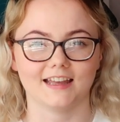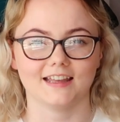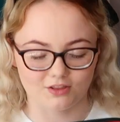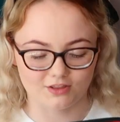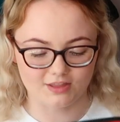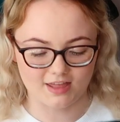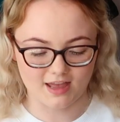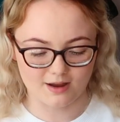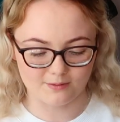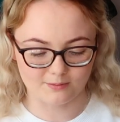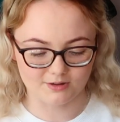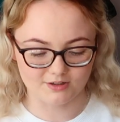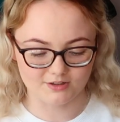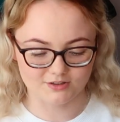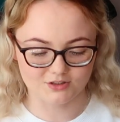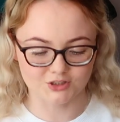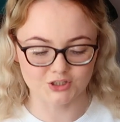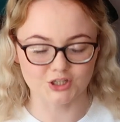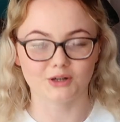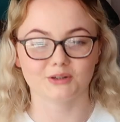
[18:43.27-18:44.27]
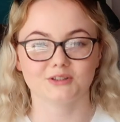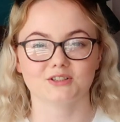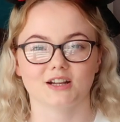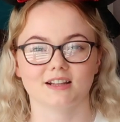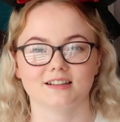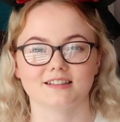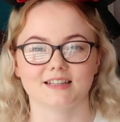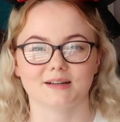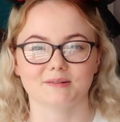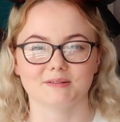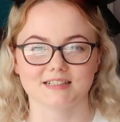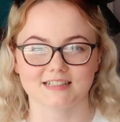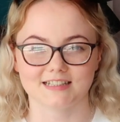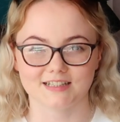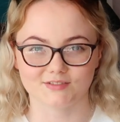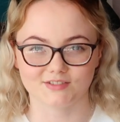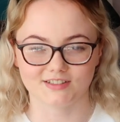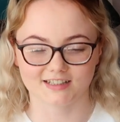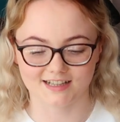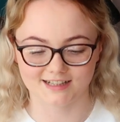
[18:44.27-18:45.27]
There was no chance I was
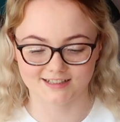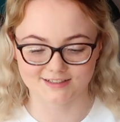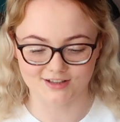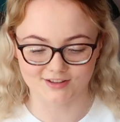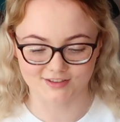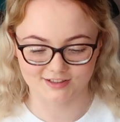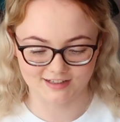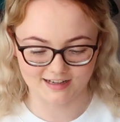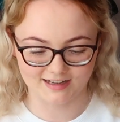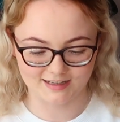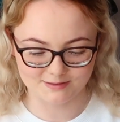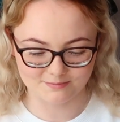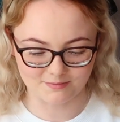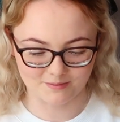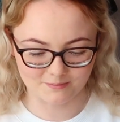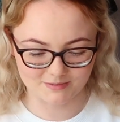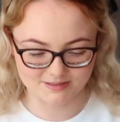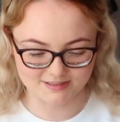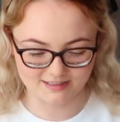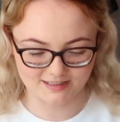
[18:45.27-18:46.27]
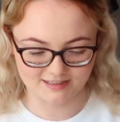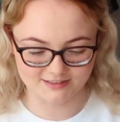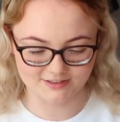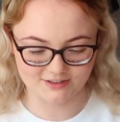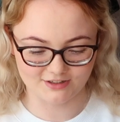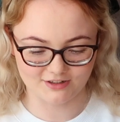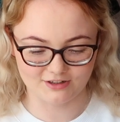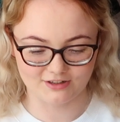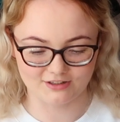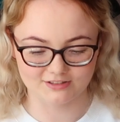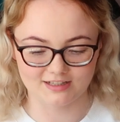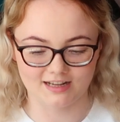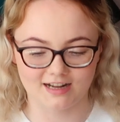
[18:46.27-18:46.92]
leaving this on the cast member's lanyard,